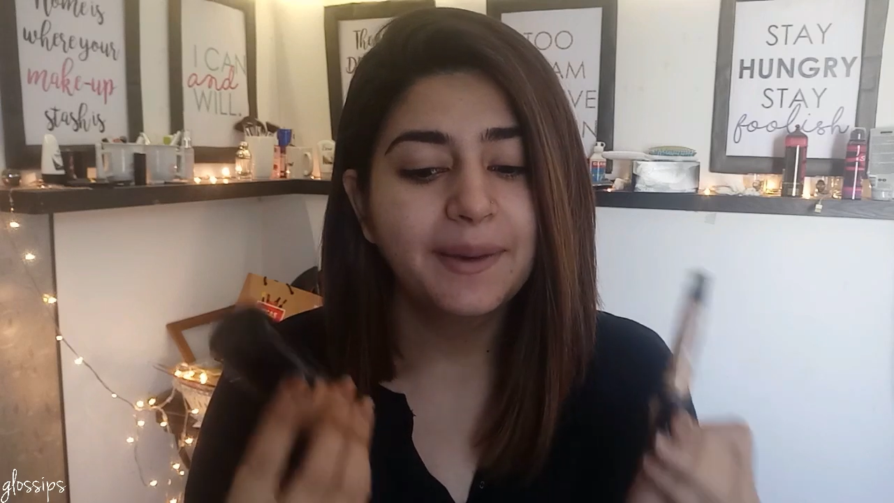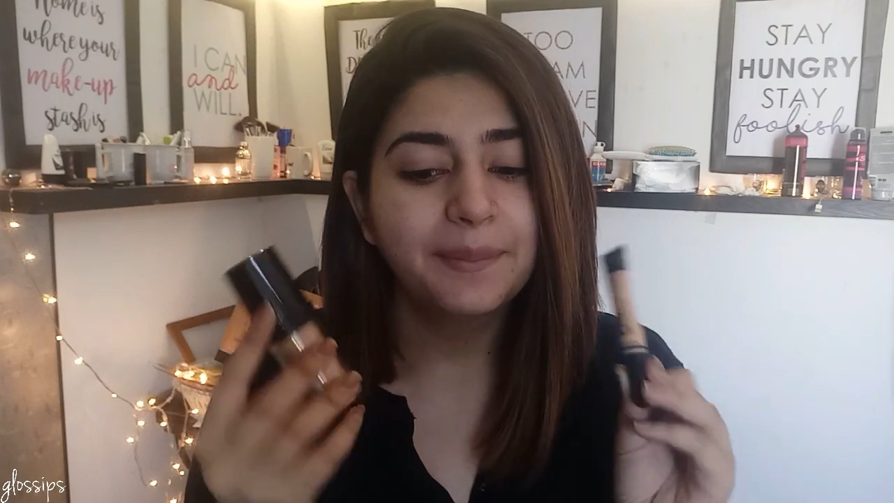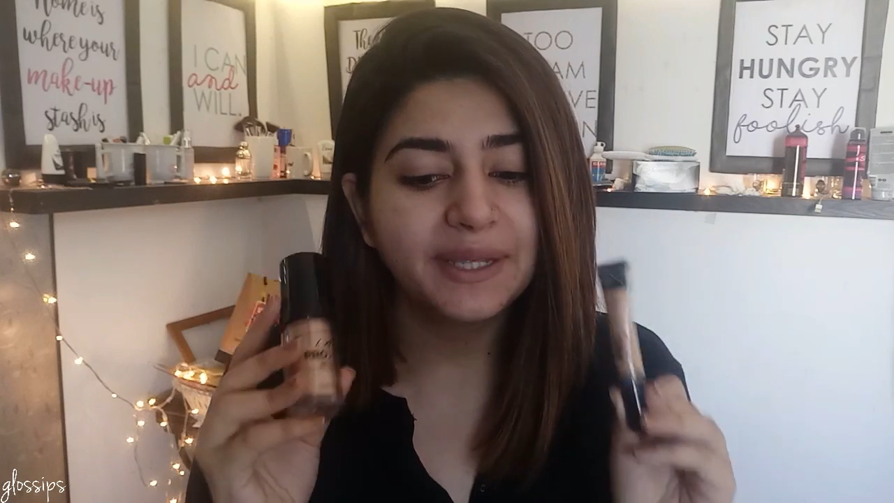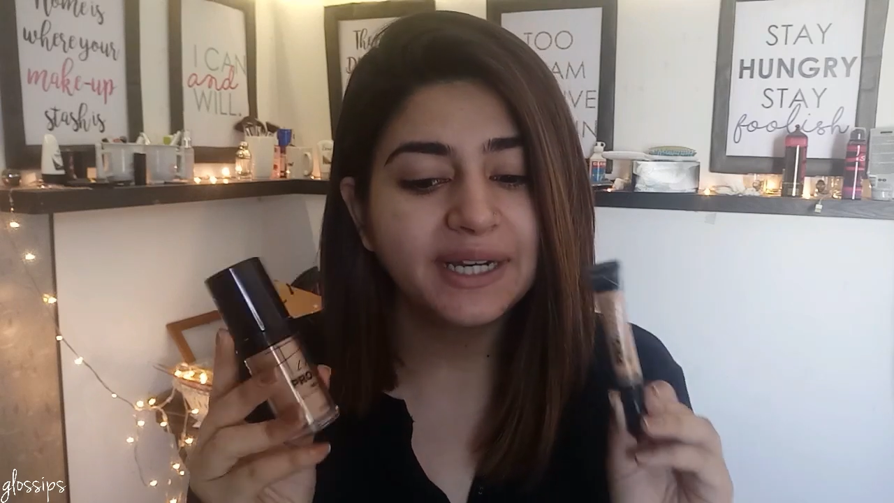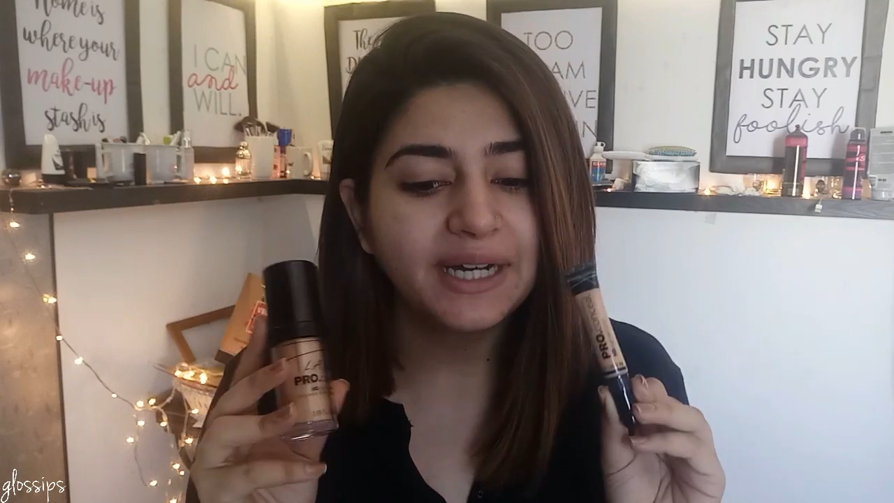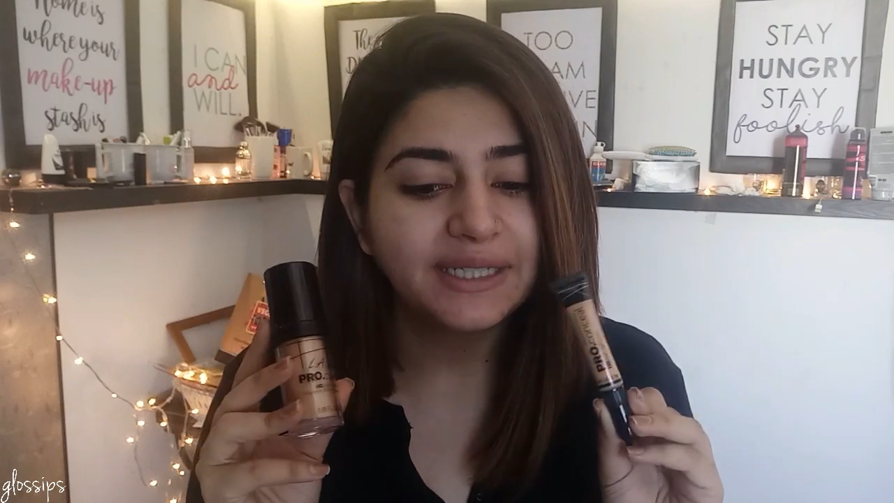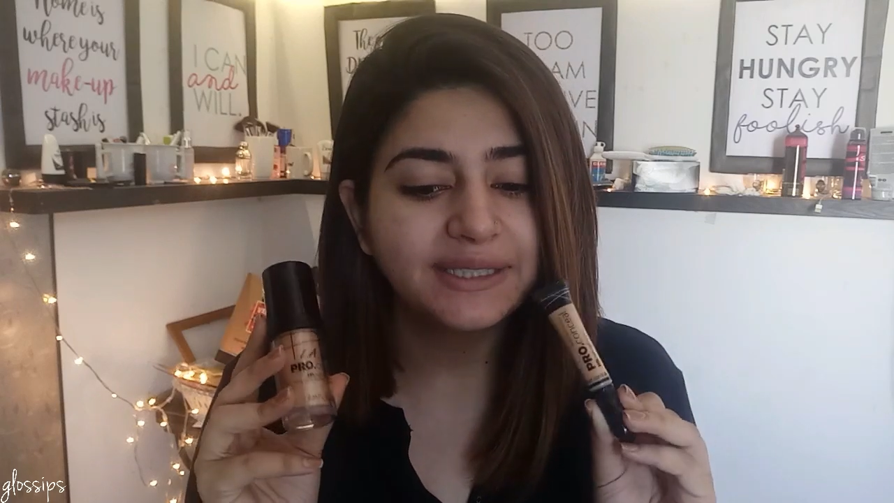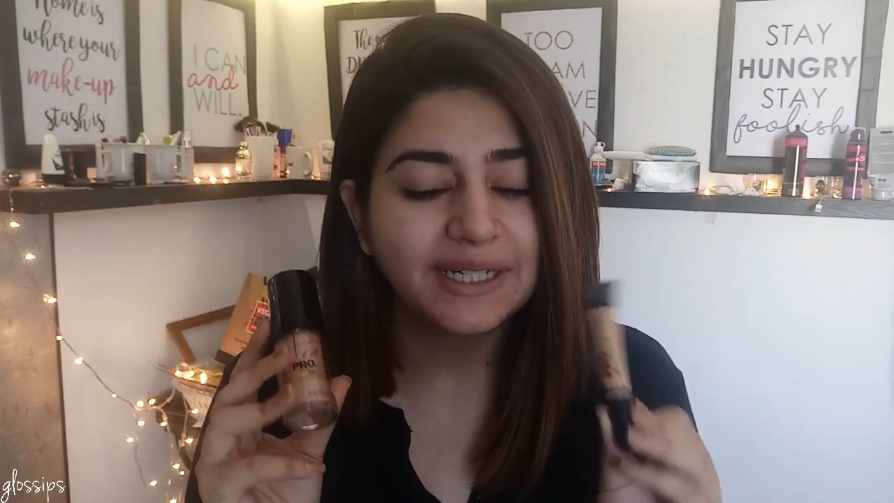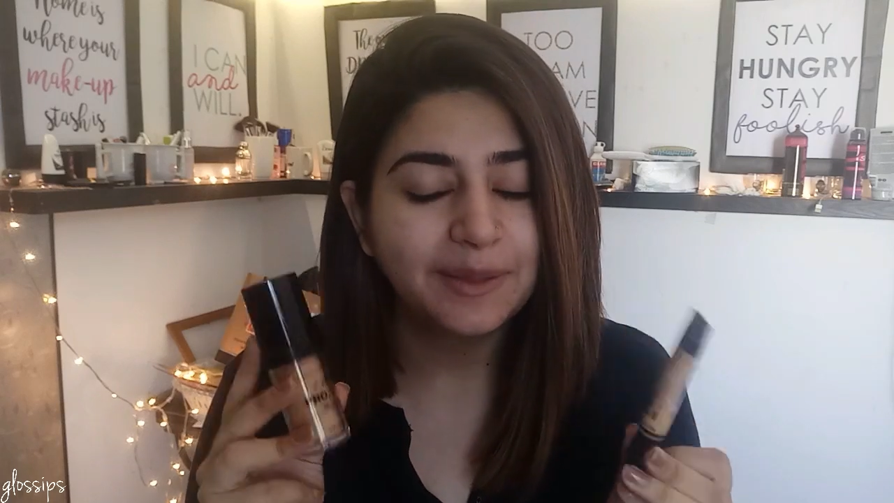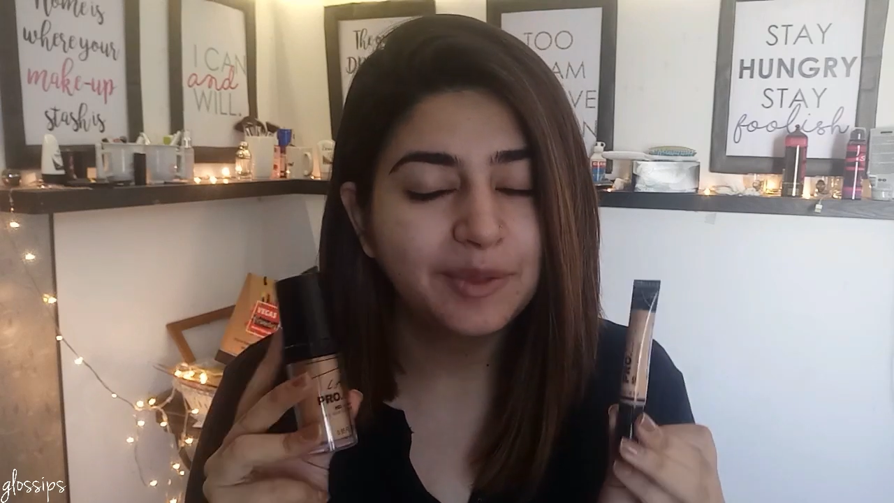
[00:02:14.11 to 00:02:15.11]
my hands
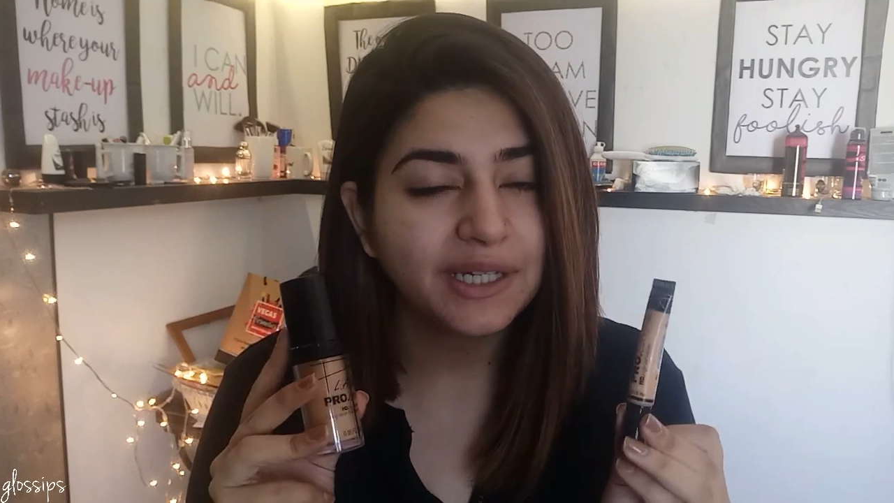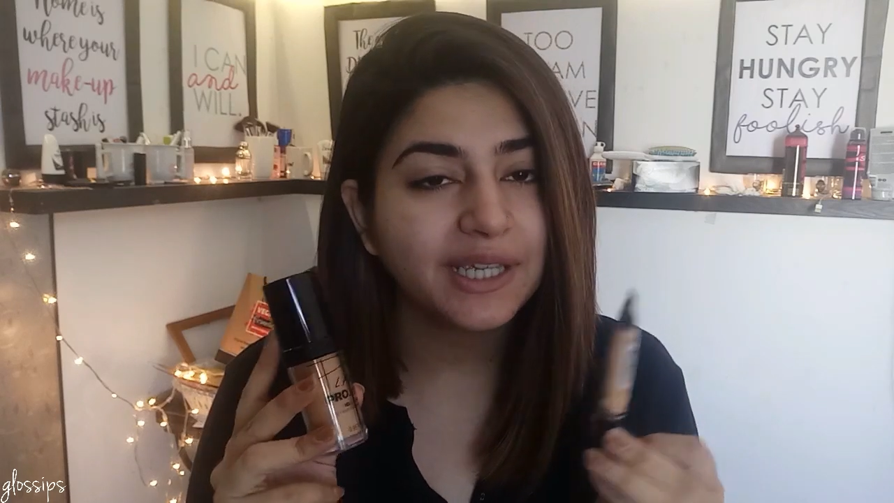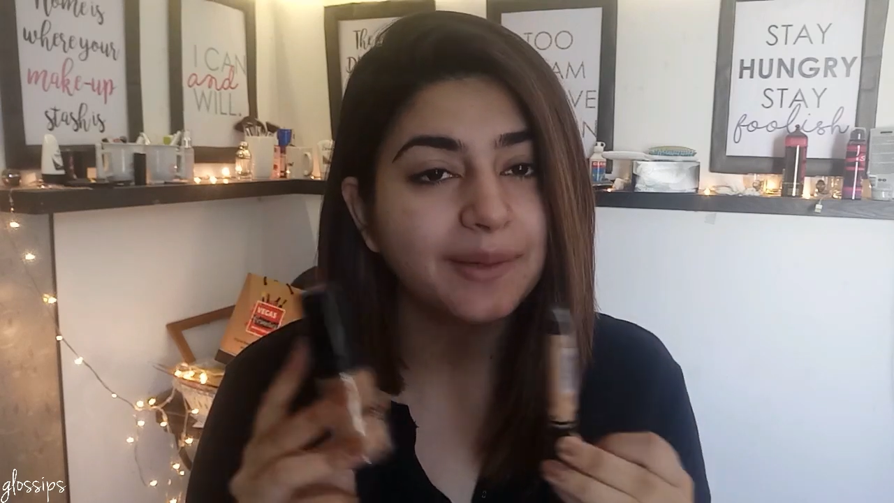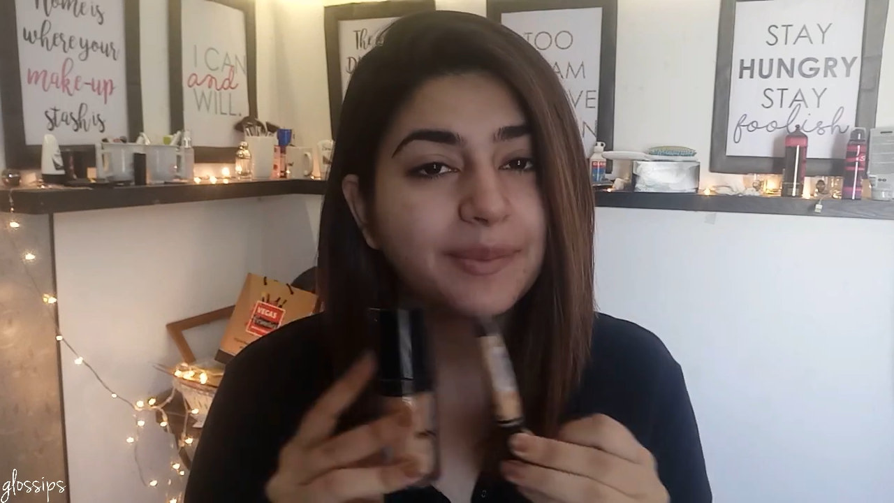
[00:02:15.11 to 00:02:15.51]
are now